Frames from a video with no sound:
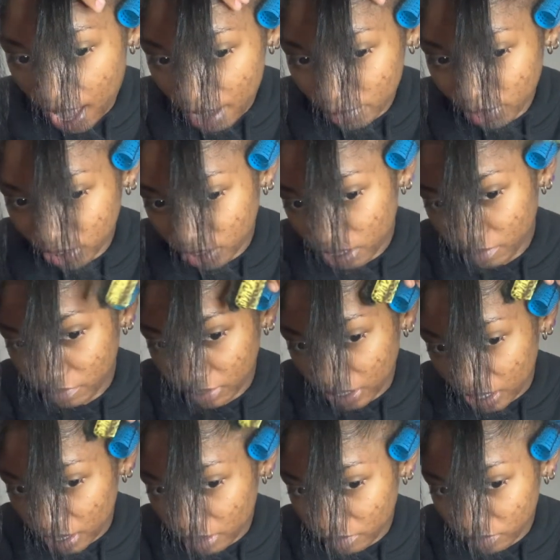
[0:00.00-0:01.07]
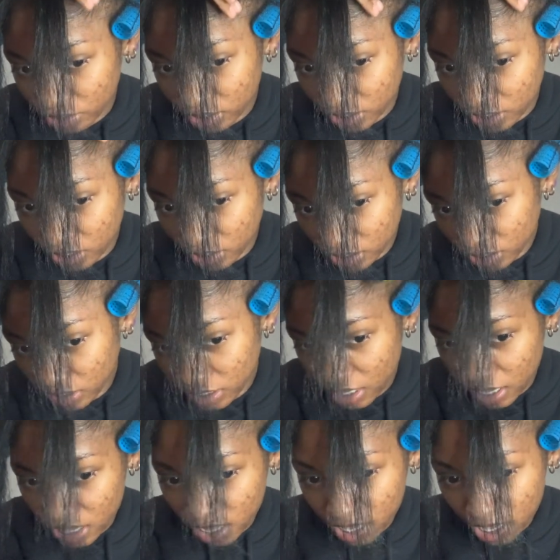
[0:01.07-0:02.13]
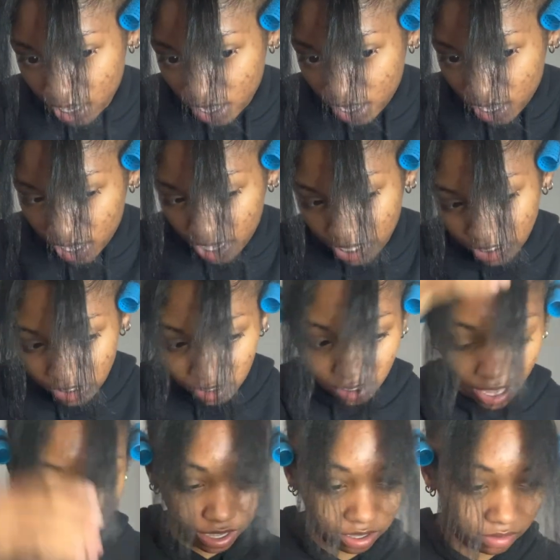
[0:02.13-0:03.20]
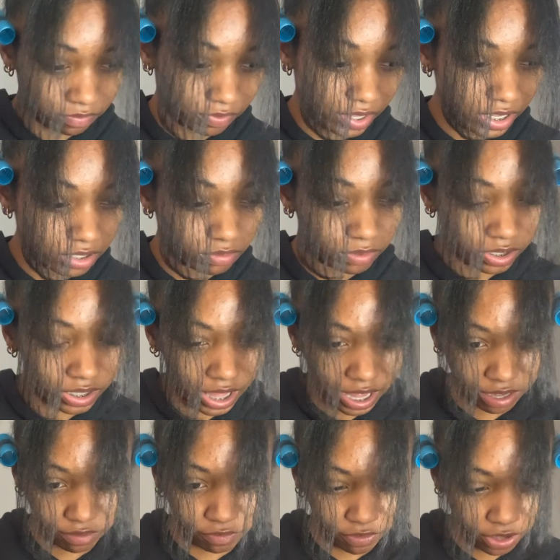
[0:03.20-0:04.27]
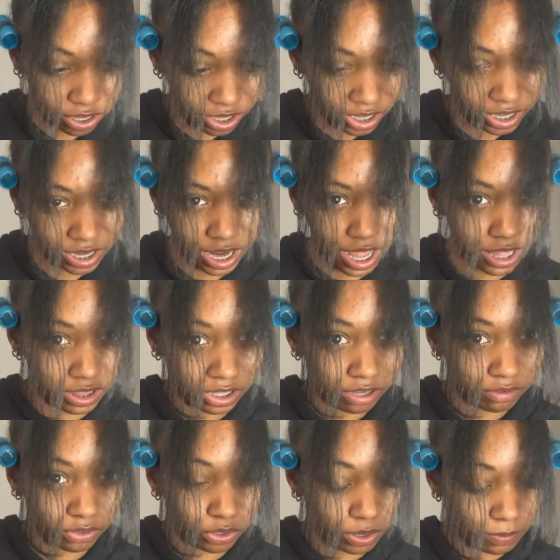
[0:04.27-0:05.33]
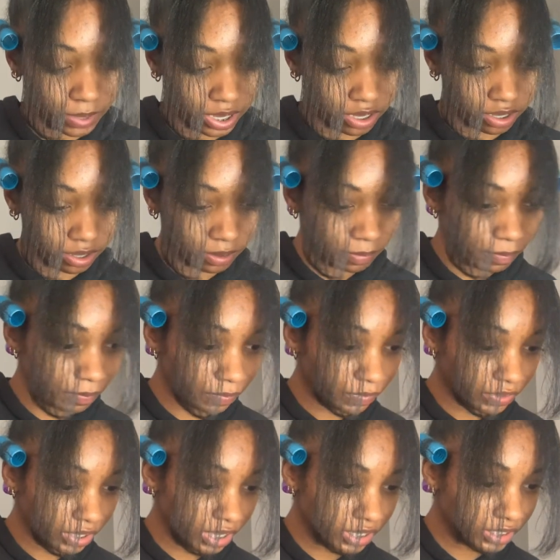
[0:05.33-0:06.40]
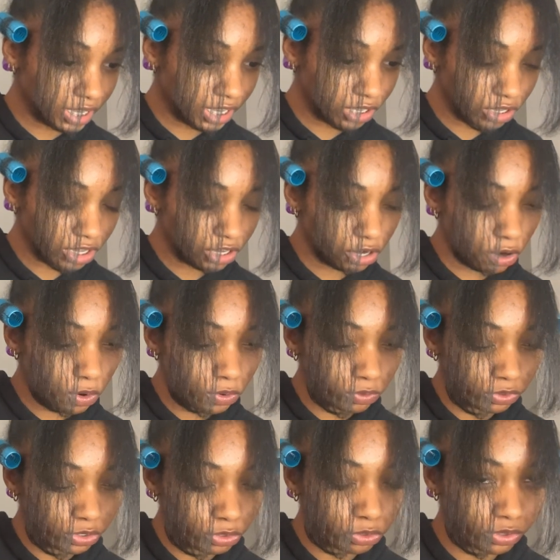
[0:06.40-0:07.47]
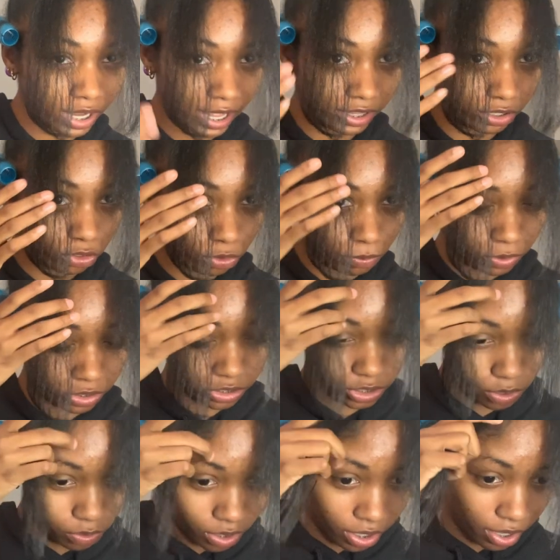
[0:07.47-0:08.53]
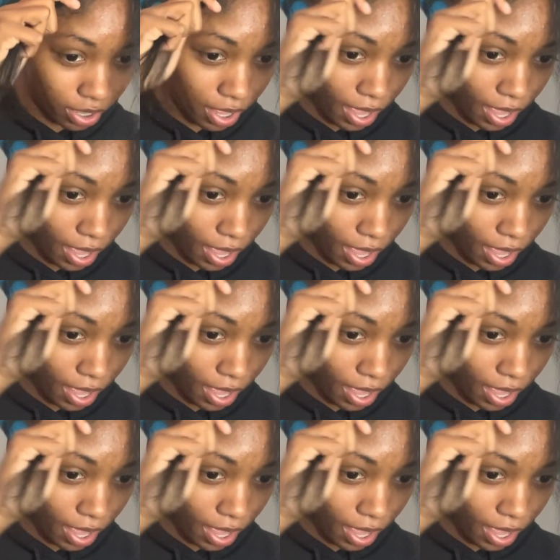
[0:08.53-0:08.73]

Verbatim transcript: I've been loving it ever since. It's like, it's really like fun. I love doing makeup. It's like your own new like little persona